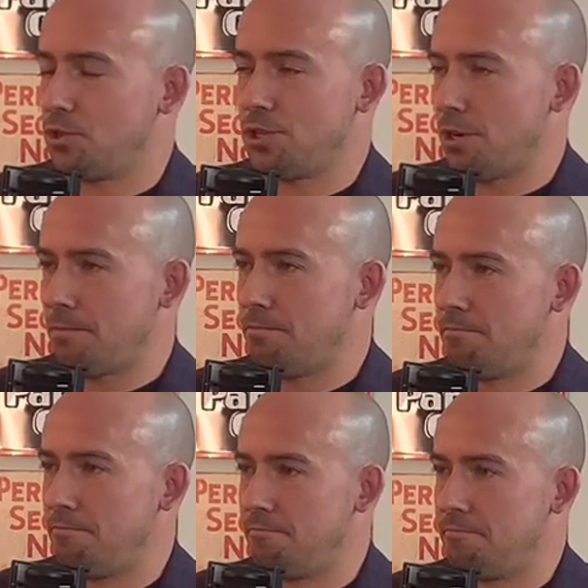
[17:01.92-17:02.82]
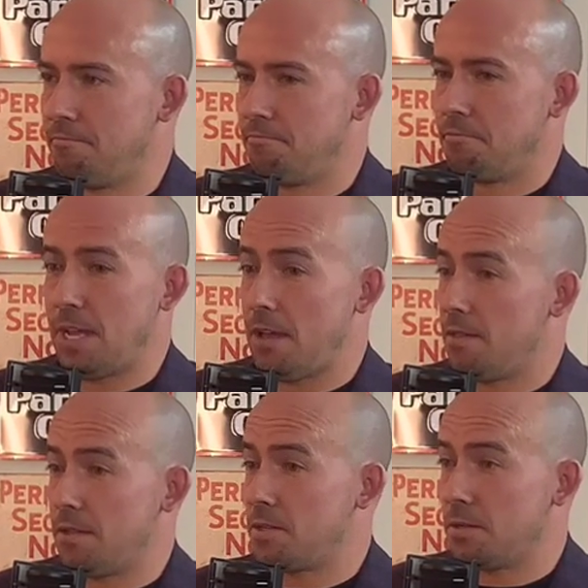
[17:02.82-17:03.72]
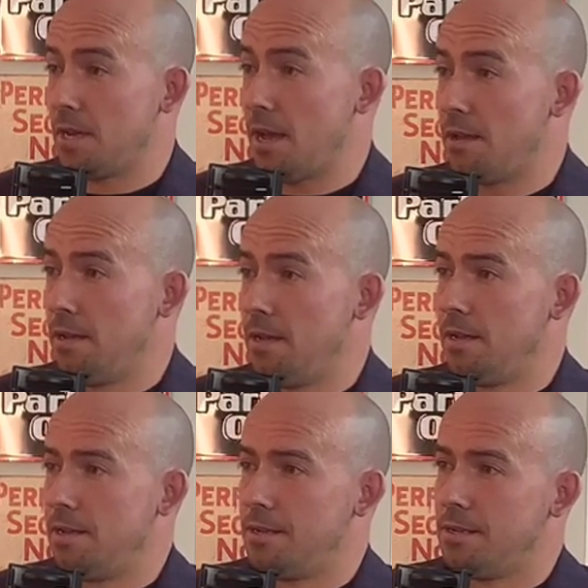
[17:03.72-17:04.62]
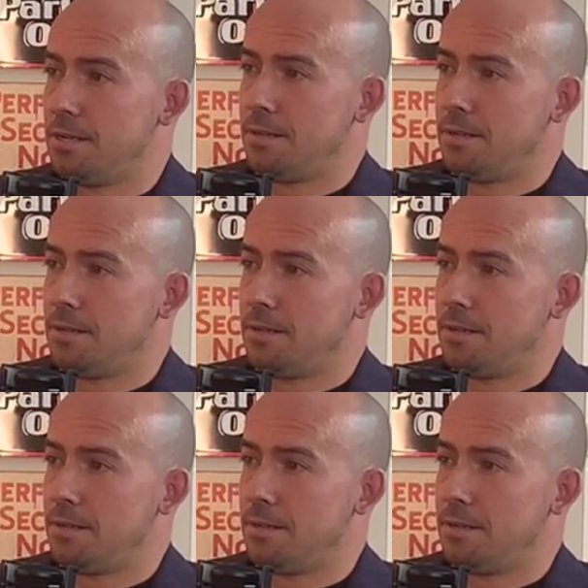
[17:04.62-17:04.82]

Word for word: only a piece of it. Yeah, And then,